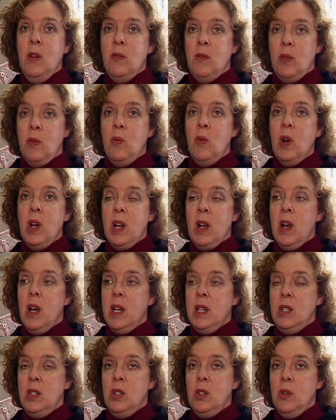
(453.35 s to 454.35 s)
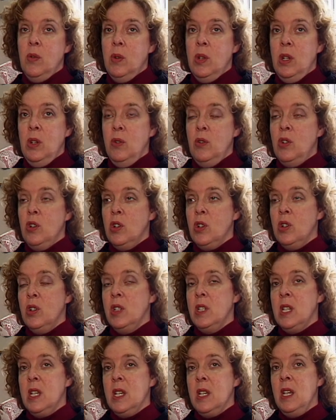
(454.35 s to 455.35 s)
for what I do in New
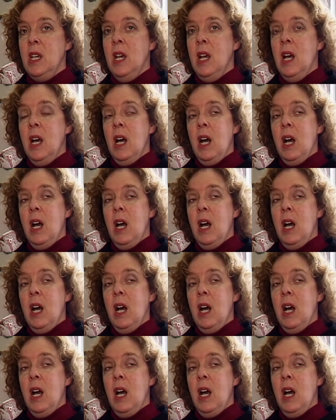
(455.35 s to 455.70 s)
Jersey.